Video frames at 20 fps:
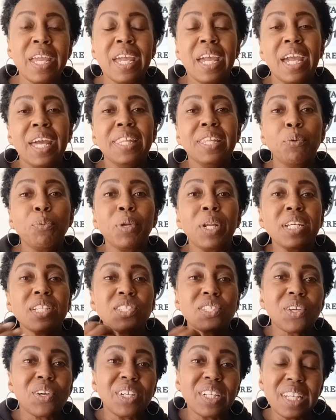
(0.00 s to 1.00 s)
And then when I
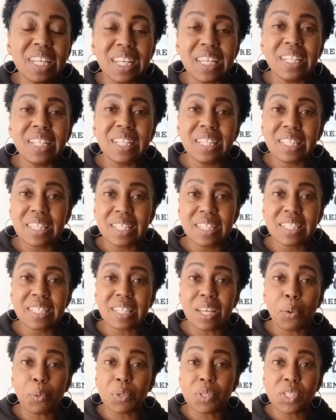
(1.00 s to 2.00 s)
started eating things
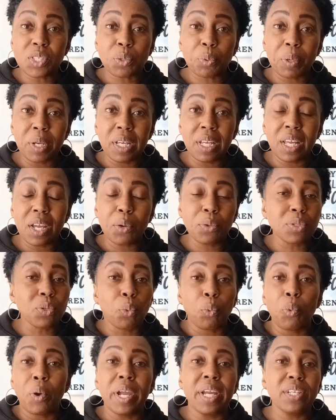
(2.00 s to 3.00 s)
that were sweet, it was
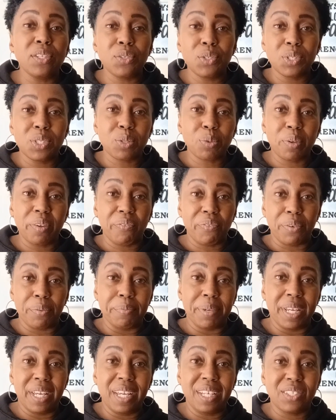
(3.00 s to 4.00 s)
way too sweet for
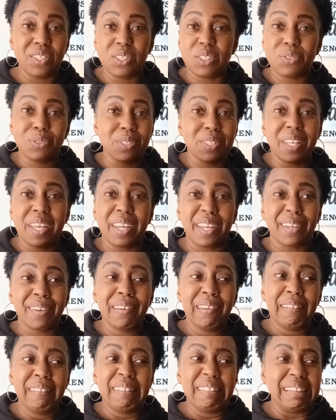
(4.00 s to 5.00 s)
me. It just like,
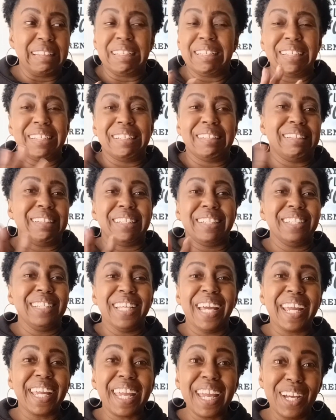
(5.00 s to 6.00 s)
uh,
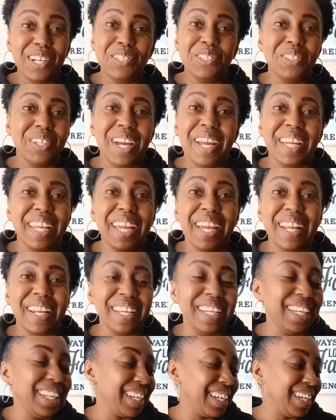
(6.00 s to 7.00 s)
I can't I can't
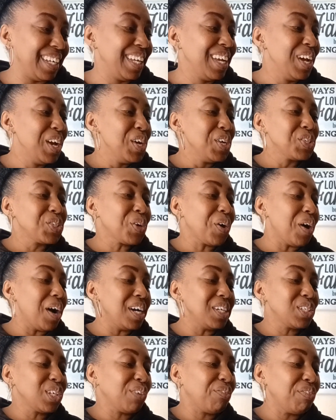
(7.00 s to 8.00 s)
eat it. So I
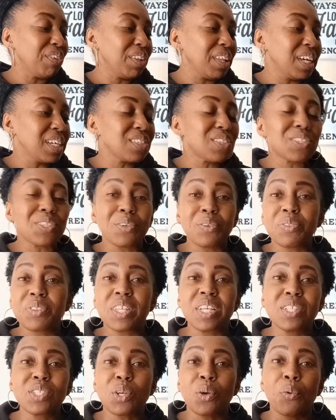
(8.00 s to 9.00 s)
just feel like certain
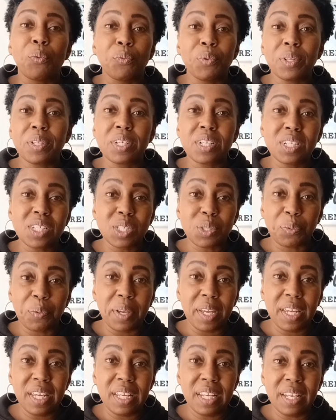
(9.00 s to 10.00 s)
things are really
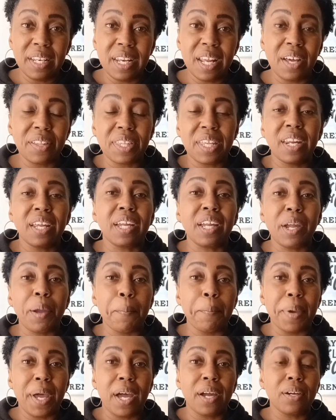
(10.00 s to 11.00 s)
sweet now that I cut
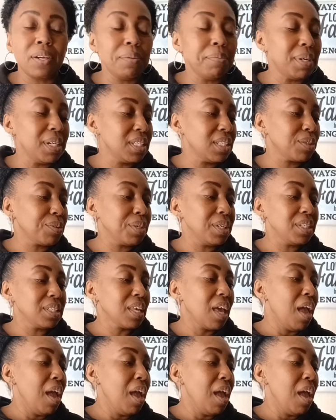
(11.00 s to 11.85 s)
back on my sweet.